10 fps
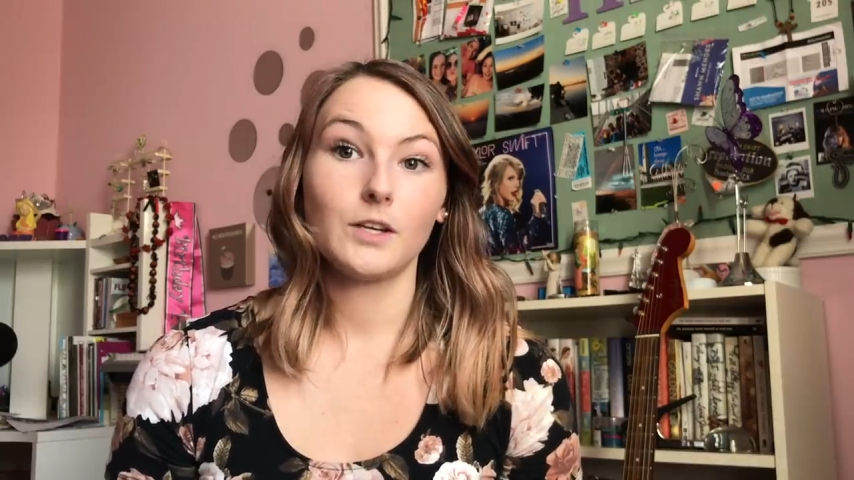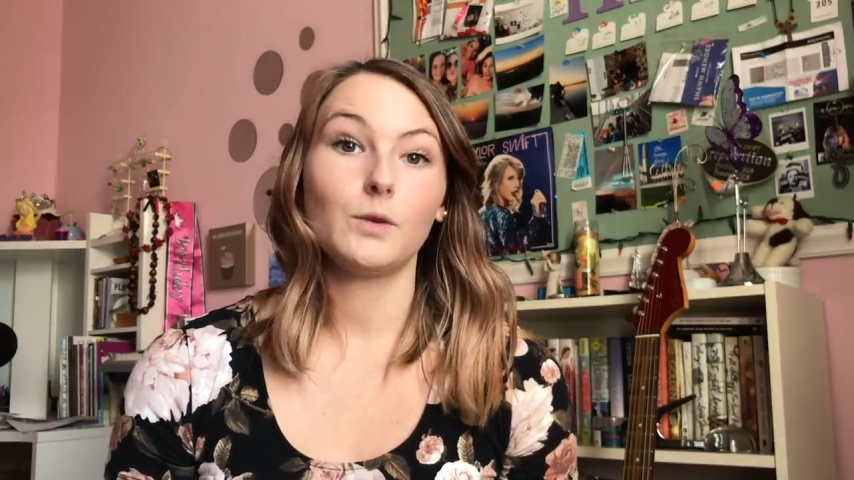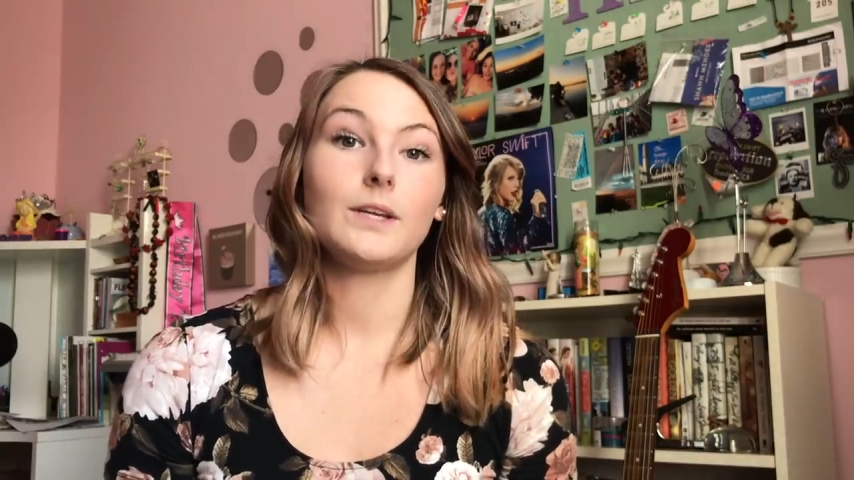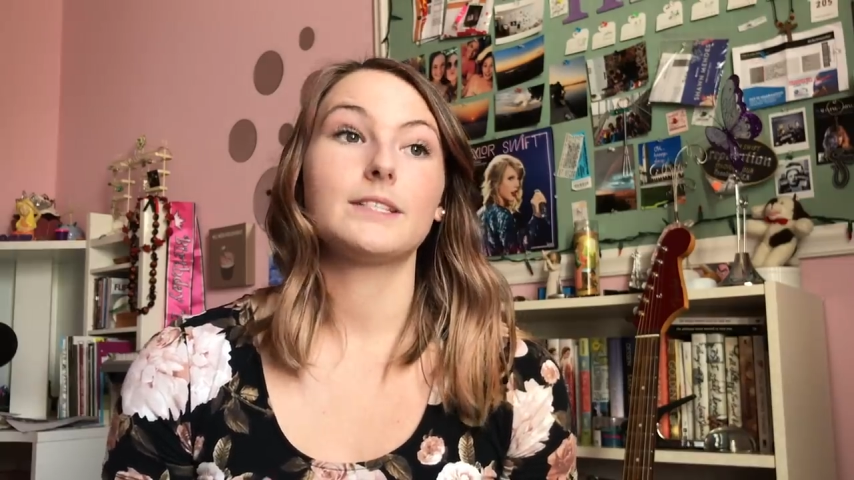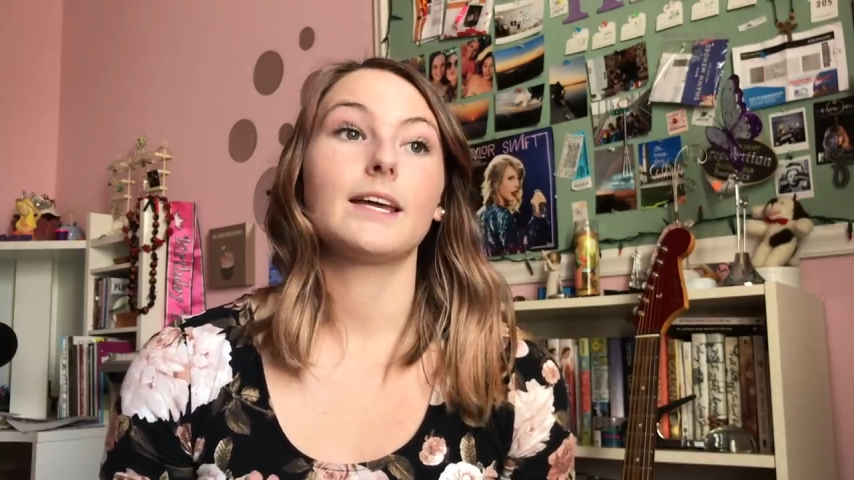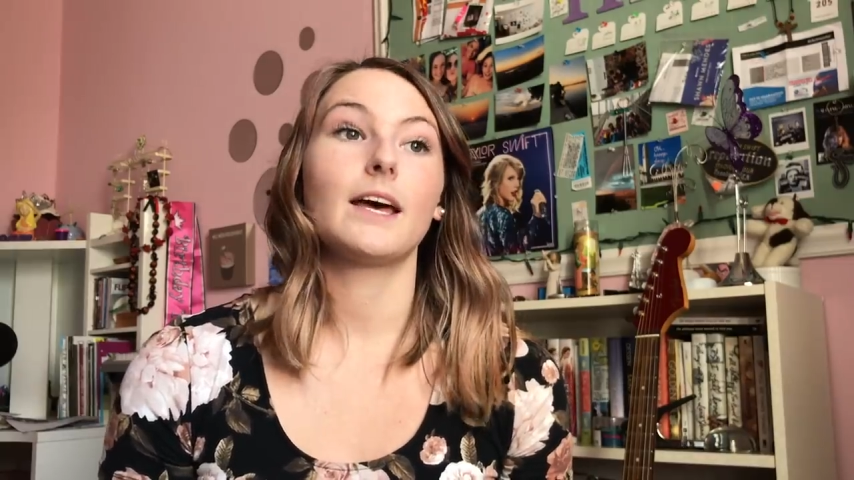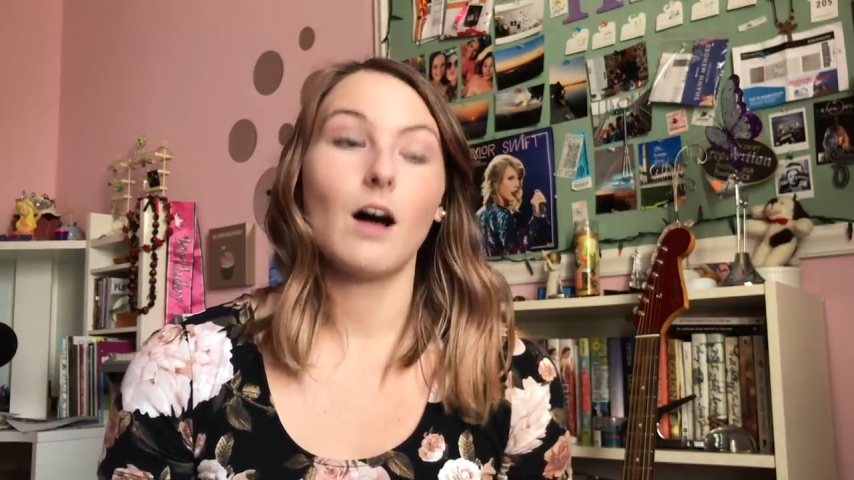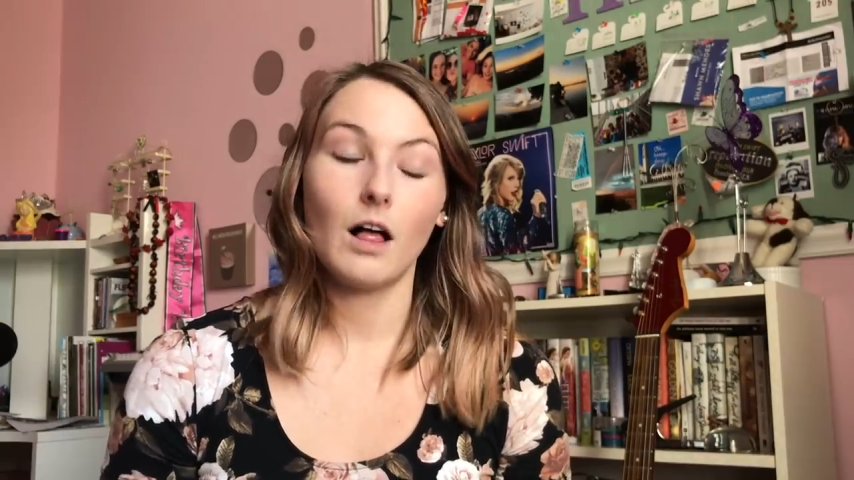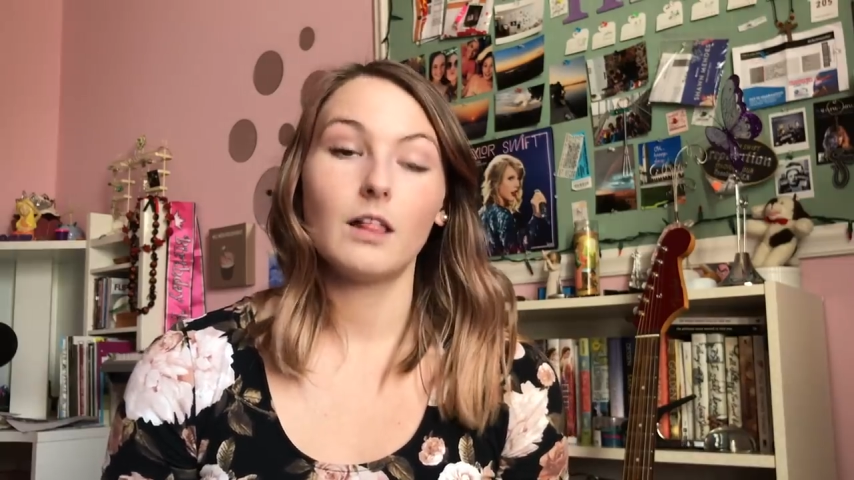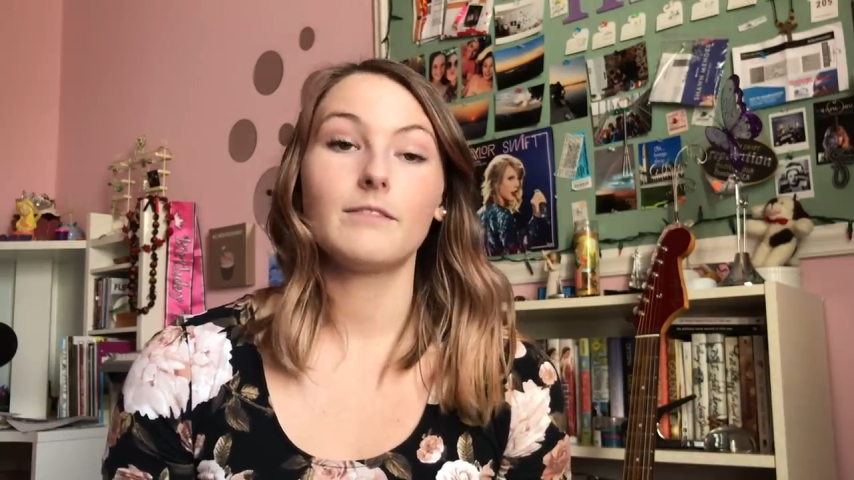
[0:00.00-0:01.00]
you need to get
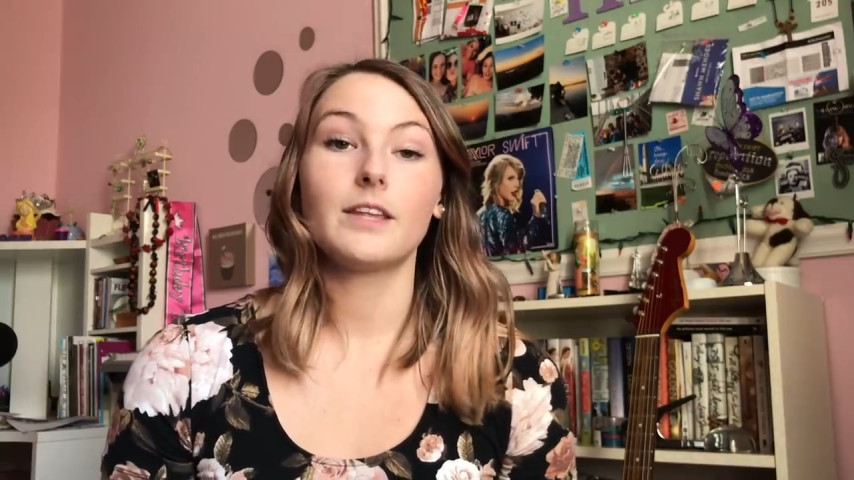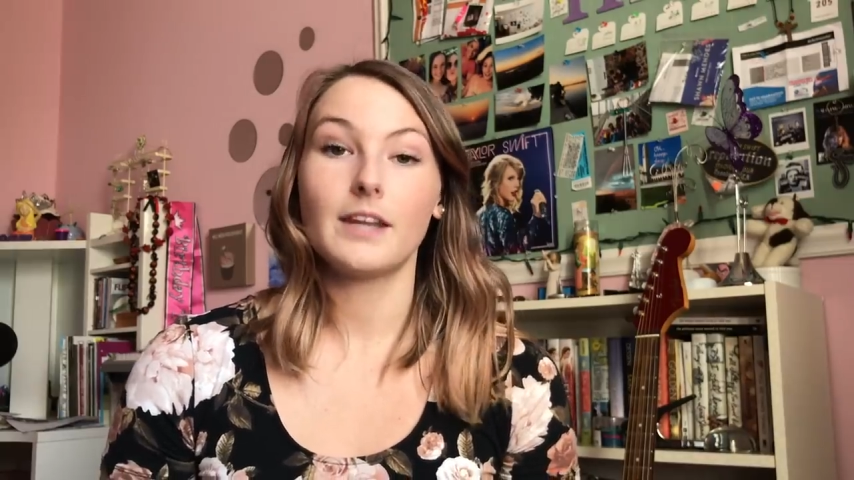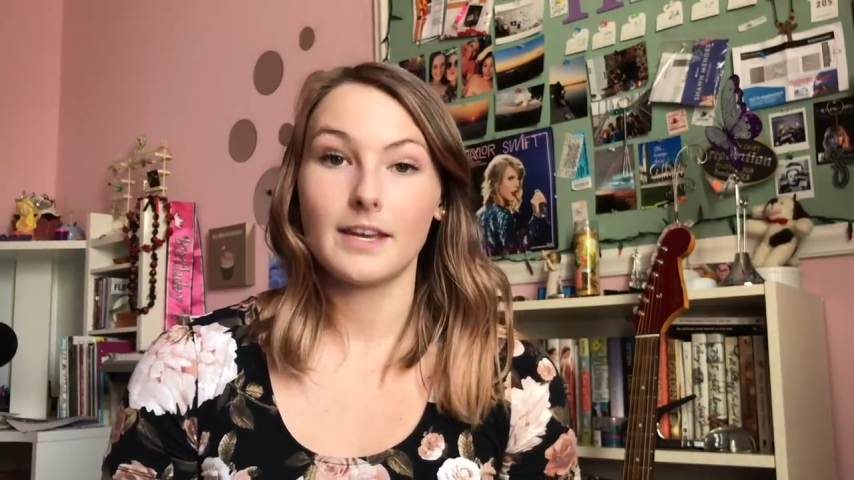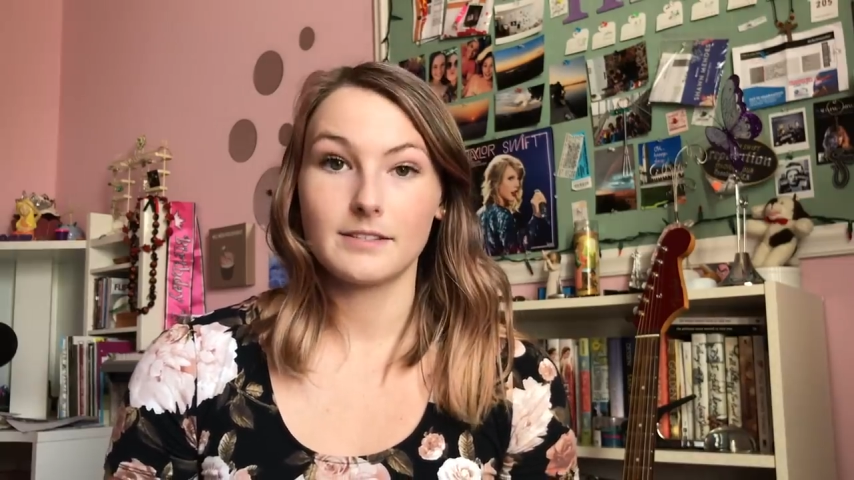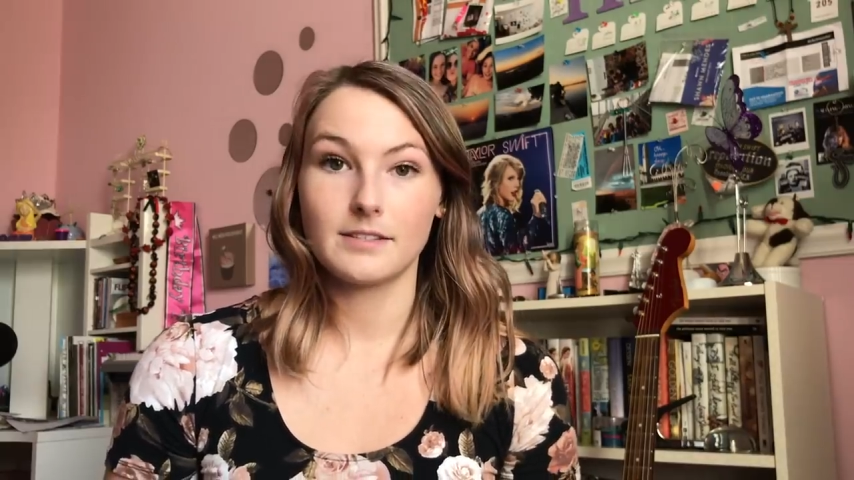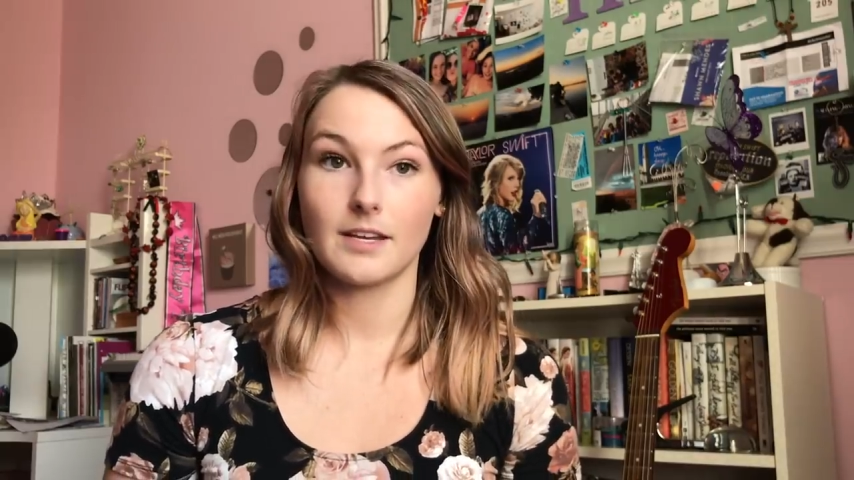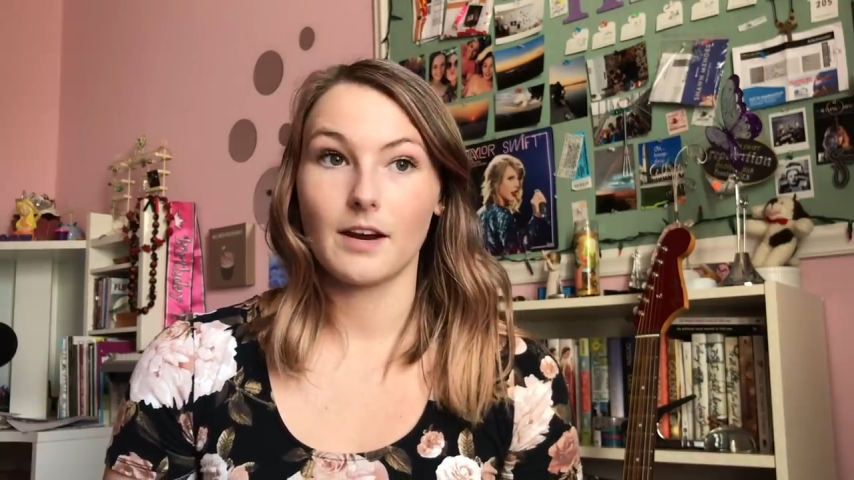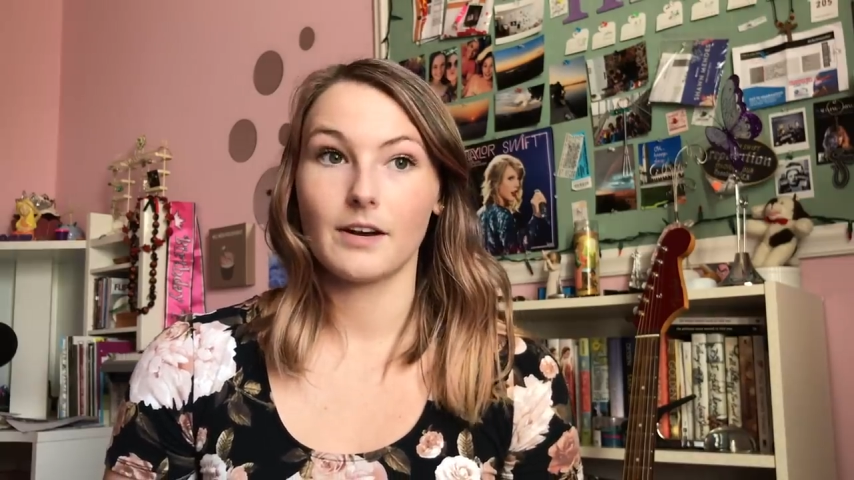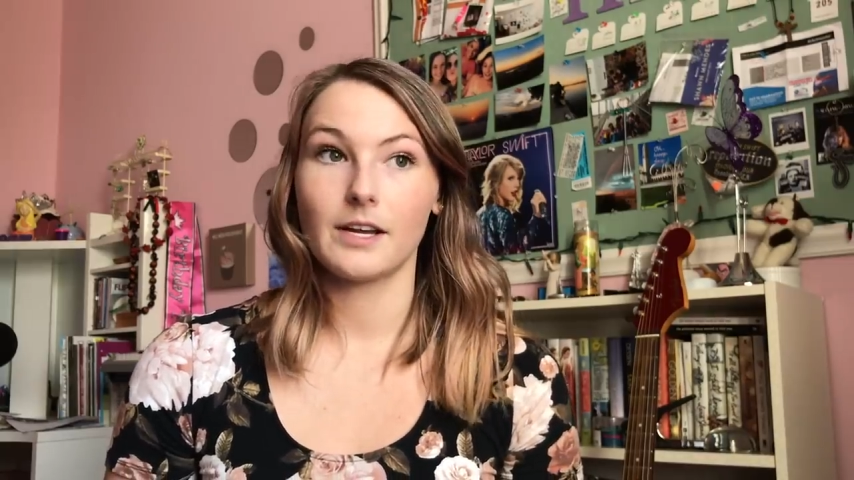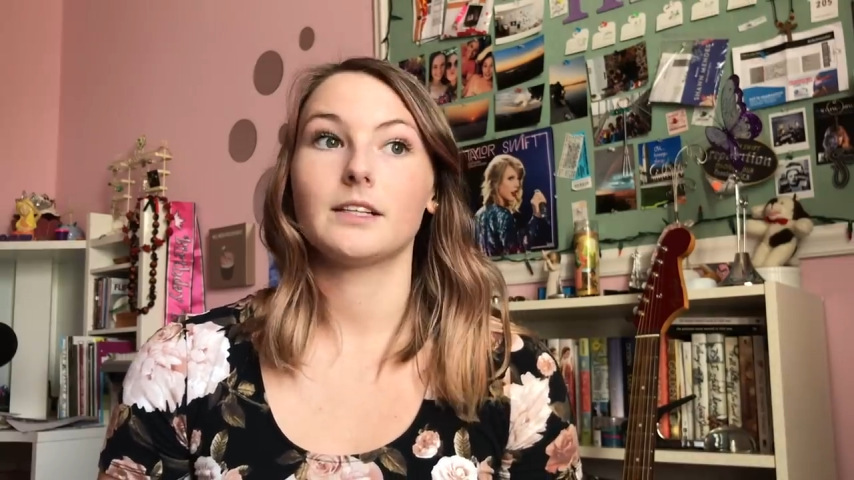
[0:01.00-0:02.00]
all of the
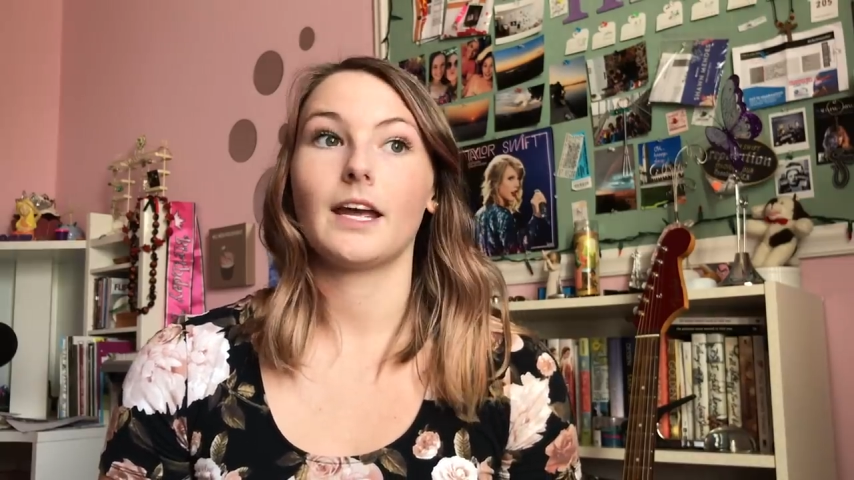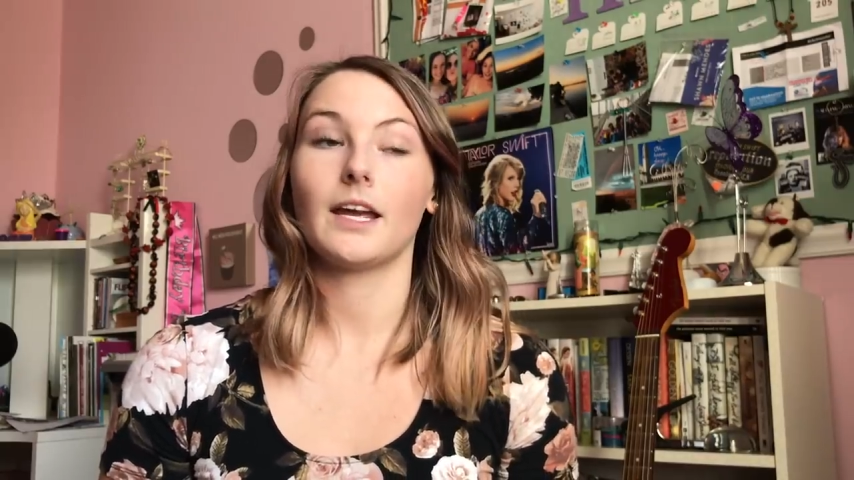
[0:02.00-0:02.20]
necessary